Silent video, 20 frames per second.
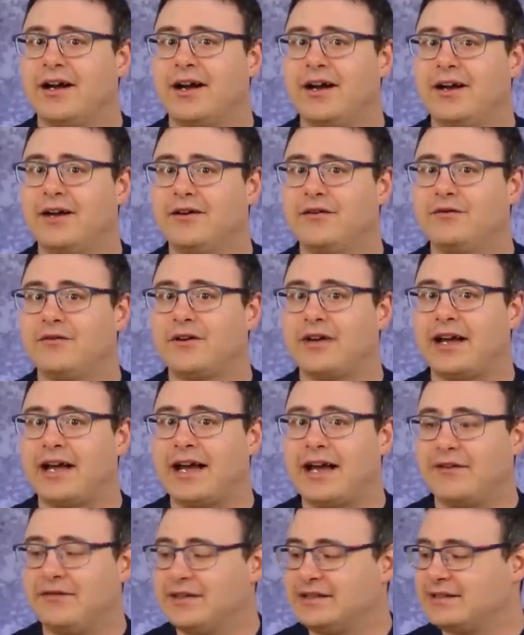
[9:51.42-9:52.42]
of
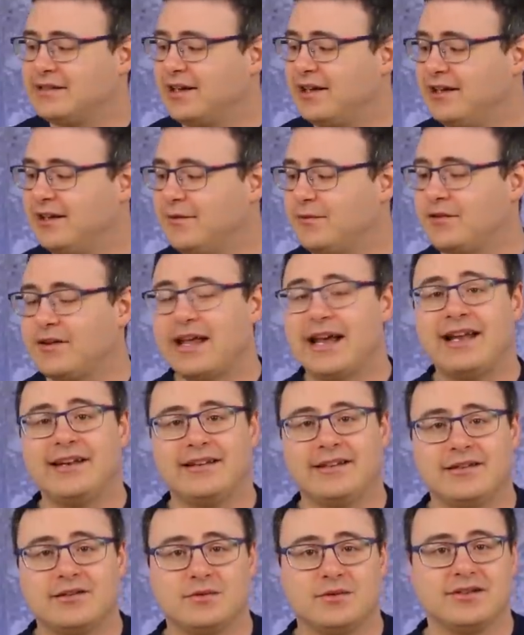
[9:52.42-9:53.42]
having signed up for that, and
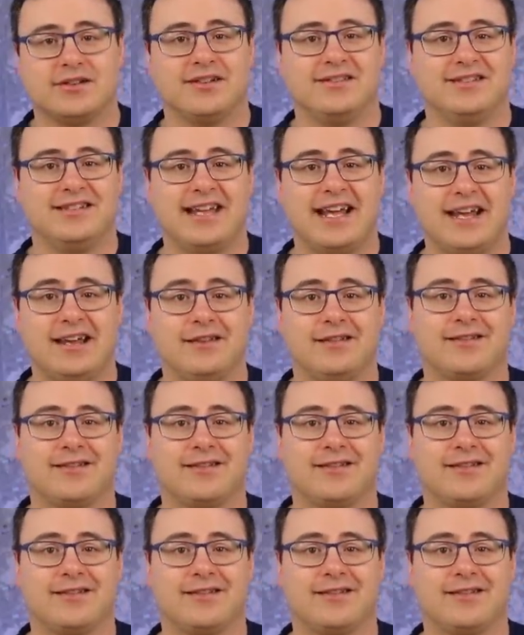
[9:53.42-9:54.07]
this was on day